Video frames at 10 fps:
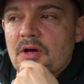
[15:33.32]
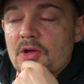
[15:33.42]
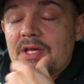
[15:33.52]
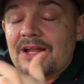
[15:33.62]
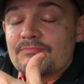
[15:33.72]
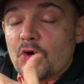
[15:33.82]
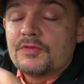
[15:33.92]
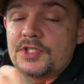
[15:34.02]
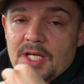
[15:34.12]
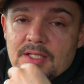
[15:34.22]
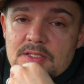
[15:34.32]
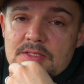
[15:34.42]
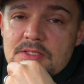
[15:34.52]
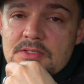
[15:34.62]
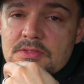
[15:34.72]
are you going to have more of a
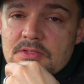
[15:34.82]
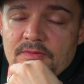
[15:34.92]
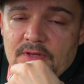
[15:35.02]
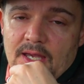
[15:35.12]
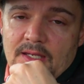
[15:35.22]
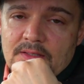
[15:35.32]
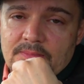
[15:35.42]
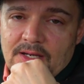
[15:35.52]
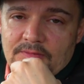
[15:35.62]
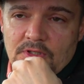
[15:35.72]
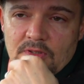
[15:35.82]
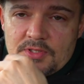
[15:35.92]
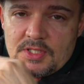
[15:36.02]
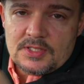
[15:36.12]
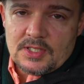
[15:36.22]
chance of getting, in my view, a
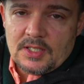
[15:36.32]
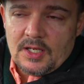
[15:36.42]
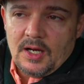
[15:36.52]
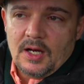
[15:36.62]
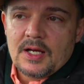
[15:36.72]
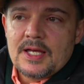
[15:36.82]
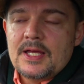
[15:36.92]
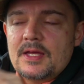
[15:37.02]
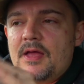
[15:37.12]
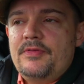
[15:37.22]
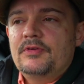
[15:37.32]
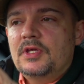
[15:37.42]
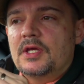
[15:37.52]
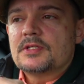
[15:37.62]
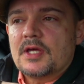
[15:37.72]
GT car in the
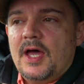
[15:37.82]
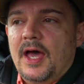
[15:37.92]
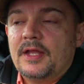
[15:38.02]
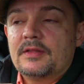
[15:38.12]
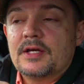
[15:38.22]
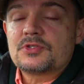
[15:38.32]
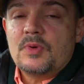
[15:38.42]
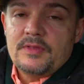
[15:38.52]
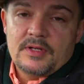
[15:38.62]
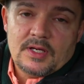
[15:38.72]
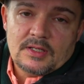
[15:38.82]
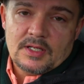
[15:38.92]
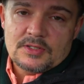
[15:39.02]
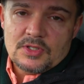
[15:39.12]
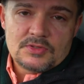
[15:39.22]
years ahead? And that's where the
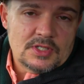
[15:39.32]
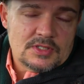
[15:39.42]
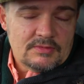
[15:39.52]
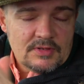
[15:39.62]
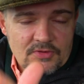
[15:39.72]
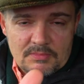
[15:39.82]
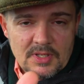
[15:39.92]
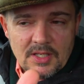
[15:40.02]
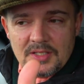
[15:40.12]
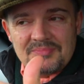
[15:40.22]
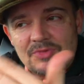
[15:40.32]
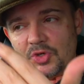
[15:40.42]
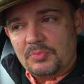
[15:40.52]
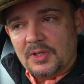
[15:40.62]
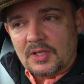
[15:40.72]
992 GT3 for me
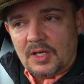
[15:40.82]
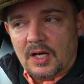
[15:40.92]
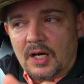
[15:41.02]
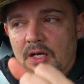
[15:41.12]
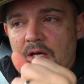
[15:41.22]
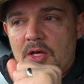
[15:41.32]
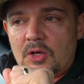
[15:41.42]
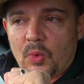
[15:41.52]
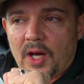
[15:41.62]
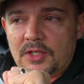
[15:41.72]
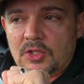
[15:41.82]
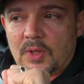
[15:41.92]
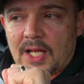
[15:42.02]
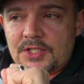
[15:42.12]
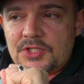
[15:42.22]
could be the car where you
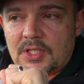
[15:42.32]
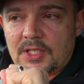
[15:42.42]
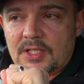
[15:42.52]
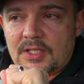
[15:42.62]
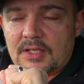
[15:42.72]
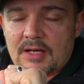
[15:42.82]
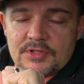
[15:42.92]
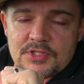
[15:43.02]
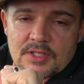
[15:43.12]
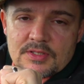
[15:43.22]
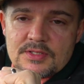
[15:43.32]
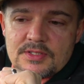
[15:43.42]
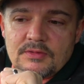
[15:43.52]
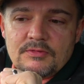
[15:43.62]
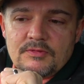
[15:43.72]
will actually have a
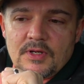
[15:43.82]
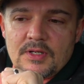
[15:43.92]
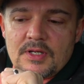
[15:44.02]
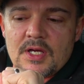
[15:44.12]
chance of. Uh,